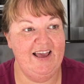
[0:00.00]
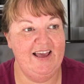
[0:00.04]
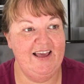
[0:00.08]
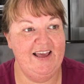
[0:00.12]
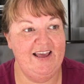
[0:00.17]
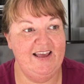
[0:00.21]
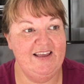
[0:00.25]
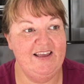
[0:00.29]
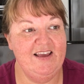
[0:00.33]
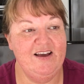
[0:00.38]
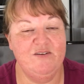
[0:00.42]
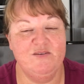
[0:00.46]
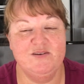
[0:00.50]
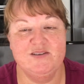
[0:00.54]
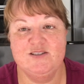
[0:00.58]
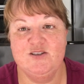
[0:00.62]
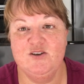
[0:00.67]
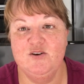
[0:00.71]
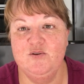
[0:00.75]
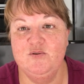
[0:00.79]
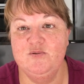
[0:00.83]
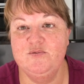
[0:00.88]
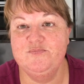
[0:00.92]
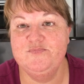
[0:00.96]
Yeah, it was
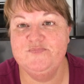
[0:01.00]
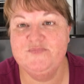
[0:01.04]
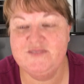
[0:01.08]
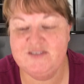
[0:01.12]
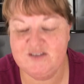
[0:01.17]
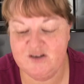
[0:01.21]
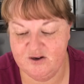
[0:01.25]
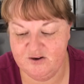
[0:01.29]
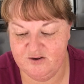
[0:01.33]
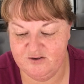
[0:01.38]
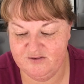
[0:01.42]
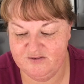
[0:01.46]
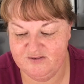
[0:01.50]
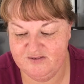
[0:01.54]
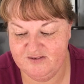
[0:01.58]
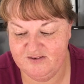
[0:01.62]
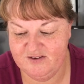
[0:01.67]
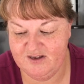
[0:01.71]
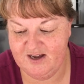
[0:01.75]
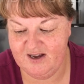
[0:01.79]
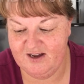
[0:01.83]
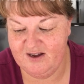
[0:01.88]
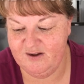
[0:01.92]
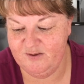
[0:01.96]
cool. So
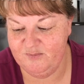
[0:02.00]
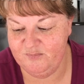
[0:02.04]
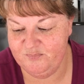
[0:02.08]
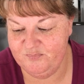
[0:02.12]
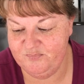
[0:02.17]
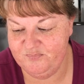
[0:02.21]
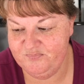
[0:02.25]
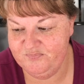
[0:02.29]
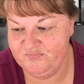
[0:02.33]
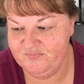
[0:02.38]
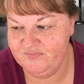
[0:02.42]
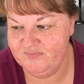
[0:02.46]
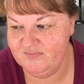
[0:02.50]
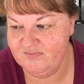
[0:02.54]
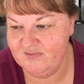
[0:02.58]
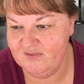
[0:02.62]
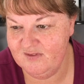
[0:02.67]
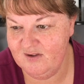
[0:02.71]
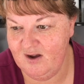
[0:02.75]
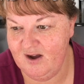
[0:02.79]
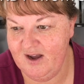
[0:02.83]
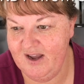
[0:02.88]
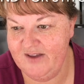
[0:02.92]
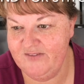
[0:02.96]

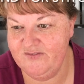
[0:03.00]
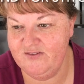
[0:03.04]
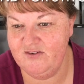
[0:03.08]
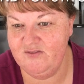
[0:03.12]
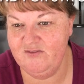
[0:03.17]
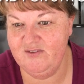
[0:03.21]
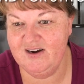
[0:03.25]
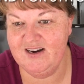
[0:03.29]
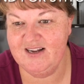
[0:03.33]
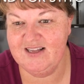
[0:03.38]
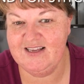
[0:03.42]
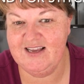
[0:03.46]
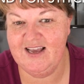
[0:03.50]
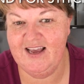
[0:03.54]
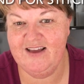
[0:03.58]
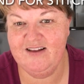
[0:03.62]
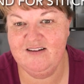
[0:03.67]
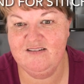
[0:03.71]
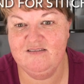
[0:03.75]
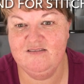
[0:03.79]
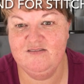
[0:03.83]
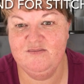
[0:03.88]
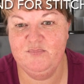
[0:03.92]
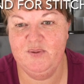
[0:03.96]
I haven't really had
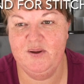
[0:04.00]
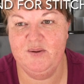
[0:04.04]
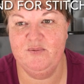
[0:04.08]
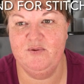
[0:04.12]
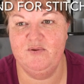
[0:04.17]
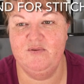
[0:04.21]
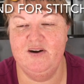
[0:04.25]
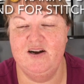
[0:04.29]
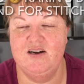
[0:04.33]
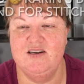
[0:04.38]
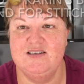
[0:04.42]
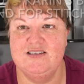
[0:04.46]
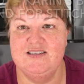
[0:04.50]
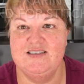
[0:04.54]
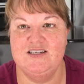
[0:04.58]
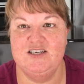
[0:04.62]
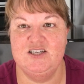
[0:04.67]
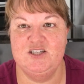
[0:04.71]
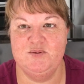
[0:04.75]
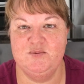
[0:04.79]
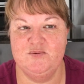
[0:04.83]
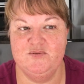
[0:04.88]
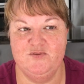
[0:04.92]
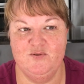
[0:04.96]
people around to
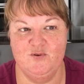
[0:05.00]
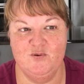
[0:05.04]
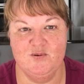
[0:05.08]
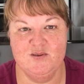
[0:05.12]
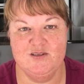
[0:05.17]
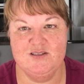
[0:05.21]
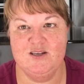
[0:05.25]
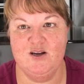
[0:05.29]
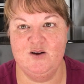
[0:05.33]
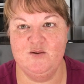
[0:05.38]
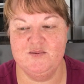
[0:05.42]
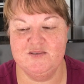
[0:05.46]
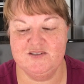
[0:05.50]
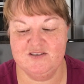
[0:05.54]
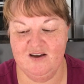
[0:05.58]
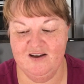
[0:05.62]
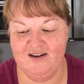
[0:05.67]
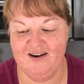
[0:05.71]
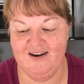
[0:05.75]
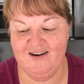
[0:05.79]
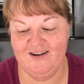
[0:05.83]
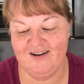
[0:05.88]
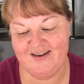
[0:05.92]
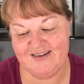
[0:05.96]
stitch before, so it was kind
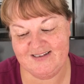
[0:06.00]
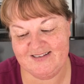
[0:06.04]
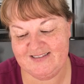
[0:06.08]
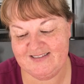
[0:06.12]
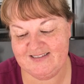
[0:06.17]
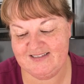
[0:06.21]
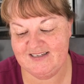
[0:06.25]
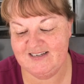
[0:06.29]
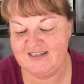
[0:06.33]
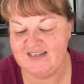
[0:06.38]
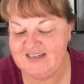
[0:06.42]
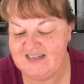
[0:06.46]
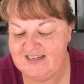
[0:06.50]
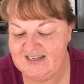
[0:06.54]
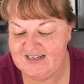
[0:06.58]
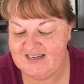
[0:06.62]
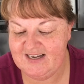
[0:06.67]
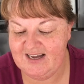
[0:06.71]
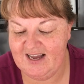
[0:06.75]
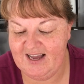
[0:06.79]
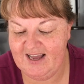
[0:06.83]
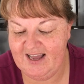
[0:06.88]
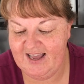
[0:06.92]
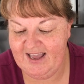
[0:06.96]
of nice.
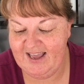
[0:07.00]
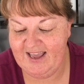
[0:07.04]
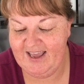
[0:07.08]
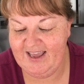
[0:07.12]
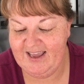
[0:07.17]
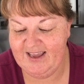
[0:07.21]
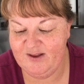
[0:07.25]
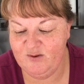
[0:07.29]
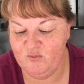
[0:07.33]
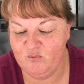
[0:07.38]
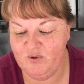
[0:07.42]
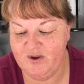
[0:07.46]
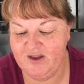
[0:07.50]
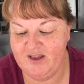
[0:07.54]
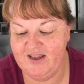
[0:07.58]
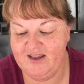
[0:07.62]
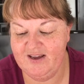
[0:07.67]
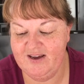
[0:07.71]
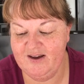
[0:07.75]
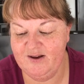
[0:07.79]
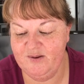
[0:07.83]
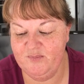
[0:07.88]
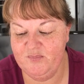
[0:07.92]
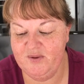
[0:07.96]
And we
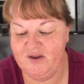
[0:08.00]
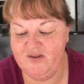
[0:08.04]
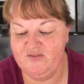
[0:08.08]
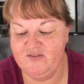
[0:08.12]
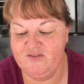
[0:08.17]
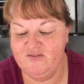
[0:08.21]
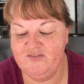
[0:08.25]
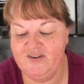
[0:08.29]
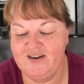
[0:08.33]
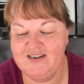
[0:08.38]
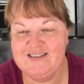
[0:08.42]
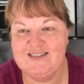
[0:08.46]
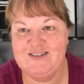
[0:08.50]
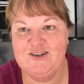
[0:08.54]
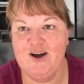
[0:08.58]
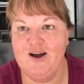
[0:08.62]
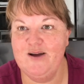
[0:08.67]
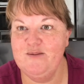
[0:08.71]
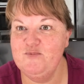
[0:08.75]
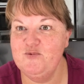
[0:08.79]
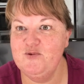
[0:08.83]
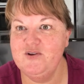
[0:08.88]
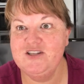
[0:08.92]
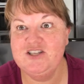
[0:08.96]
even
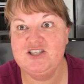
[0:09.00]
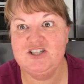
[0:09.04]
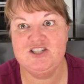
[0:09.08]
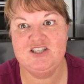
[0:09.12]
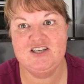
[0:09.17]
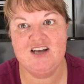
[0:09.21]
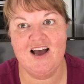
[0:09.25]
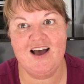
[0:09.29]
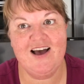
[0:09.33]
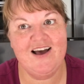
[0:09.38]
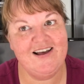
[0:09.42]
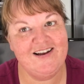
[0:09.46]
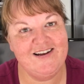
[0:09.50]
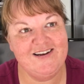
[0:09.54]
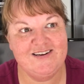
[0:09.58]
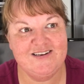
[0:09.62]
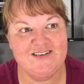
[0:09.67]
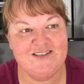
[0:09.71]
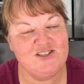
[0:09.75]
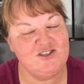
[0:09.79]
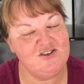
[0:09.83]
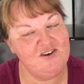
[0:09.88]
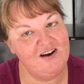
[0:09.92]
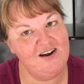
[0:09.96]
FaceTimed with Sian in
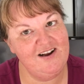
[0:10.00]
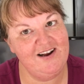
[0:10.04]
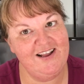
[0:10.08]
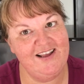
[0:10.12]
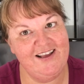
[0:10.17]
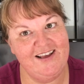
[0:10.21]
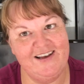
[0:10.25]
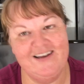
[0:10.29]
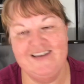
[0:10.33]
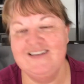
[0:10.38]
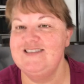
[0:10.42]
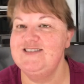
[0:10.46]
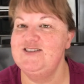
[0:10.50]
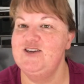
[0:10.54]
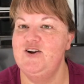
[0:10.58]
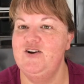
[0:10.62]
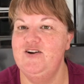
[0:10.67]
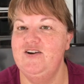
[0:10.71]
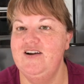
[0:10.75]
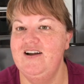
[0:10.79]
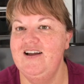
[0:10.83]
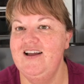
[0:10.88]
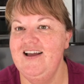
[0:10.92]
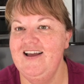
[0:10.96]
Australia.
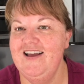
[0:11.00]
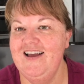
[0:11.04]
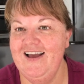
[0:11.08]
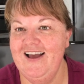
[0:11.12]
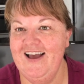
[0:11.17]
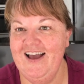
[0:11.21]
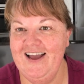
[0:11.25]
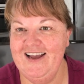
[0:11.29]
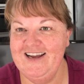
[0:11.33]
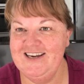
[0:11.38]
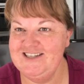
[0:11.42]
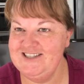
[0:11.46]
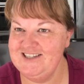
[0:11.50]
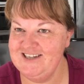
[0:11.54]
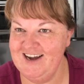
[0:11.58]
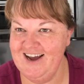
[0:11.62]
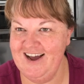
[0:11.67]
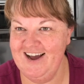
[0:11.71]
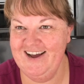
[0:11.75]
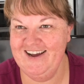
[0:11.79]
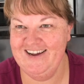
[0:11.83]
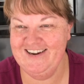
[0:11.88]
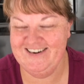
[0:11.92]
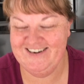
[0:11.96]
So, hey
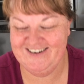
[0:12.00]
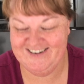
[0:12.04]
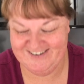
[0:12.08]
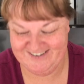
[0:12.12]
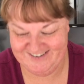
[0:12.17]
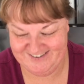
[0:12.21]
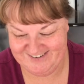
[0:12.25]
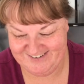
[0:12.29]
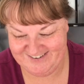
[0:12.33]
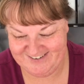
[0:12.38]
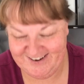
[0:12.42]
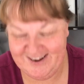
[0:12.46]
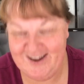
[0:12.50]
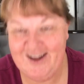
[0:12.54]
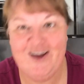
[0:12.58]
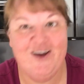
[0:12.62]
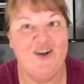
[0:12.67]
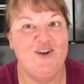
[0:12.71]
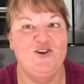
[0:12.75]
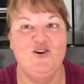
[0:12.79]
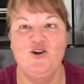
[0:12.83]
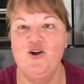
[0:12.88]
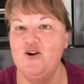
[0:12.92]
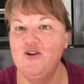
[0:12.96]
Sian,
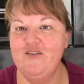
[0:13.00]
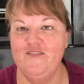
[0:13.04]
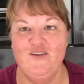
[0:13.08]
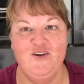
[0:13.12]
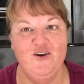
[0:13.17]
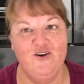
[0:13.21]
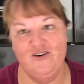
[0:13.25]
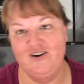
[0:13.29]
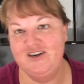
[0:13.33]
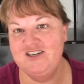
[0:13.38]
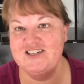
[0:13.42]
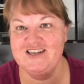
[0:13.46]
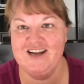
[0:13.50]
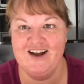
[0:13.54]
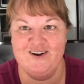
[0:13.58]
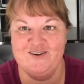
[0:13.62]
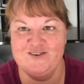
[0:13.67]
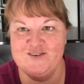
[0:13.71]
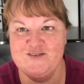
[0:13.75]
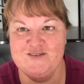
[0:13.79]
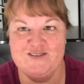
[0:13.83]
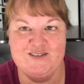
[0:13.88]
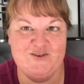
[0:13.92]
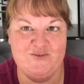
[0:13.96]
not on the orange couch
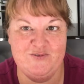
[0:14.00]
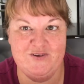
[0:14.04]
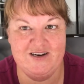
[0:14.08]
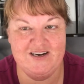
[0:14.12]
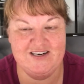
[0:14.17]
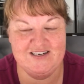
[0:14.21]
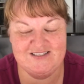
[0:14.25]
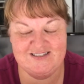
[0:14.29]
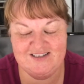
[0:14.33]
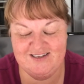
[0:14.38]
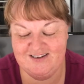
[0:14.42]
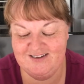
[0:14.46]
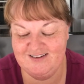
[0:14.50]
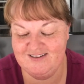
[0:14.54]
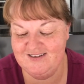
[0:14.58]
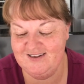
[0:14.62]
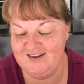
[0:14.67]
of Serenity